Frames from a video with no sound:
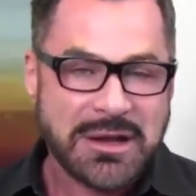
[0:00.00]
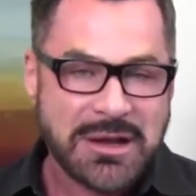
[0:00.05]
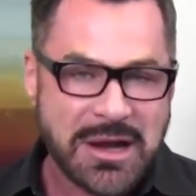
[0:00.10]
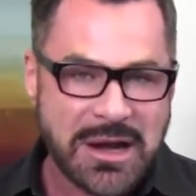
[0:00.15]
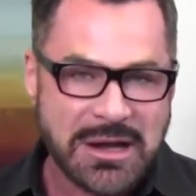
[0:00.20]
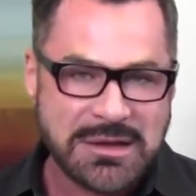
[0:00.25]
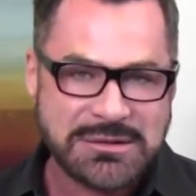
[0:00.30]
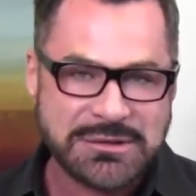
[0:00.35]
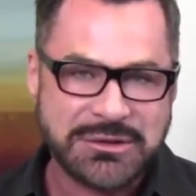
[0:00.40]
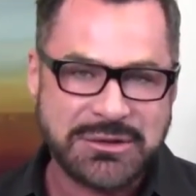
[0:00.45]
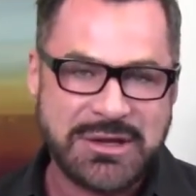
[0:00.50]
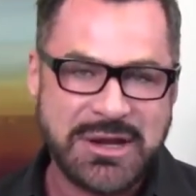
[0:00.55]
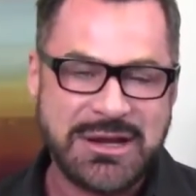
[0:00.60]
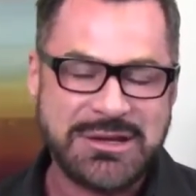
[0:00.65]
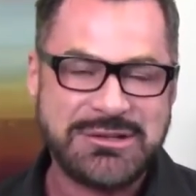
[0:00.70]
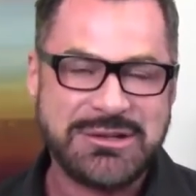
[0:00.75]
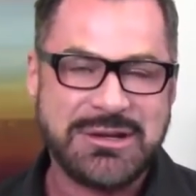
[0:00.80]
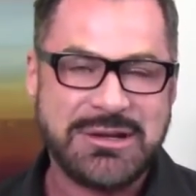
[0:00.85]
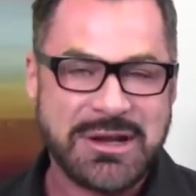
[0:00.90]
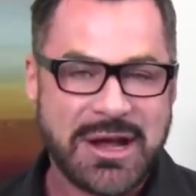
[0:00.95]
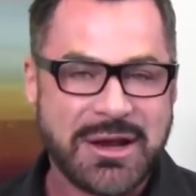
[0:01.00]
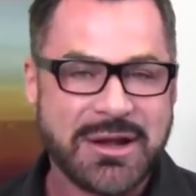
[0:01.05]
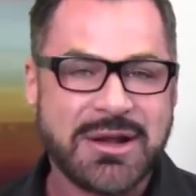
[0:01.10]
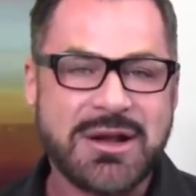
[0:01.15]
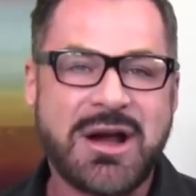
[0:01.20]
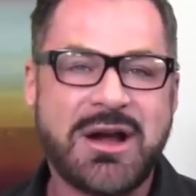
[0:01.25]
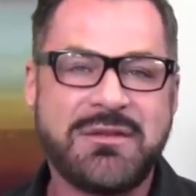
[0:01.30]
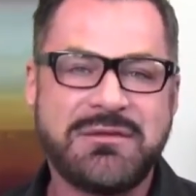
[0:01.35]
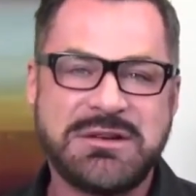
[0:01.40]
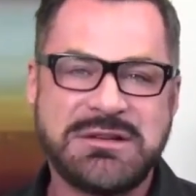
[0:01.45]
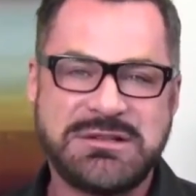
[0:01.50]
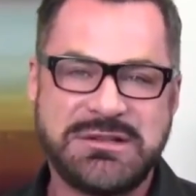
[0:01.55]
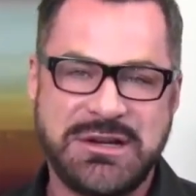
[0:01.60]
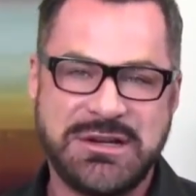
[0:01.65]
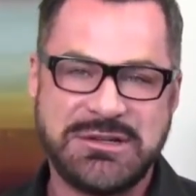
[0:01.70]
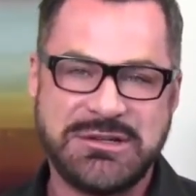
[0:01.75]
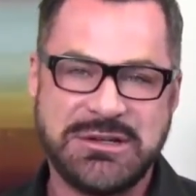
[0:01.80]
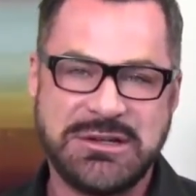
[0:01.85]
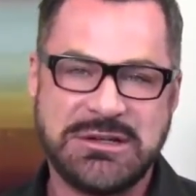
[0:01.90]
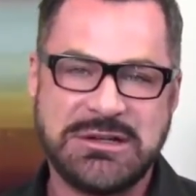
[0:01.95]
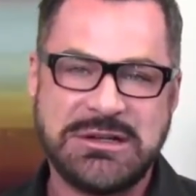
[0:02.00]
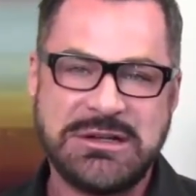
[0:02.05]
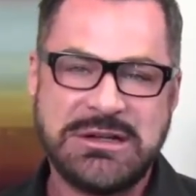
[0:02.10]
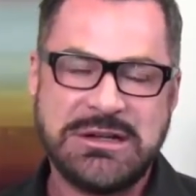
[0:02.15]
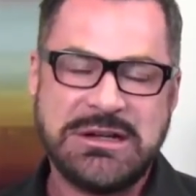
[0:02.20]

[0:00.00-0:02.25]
consultation, not a conversation.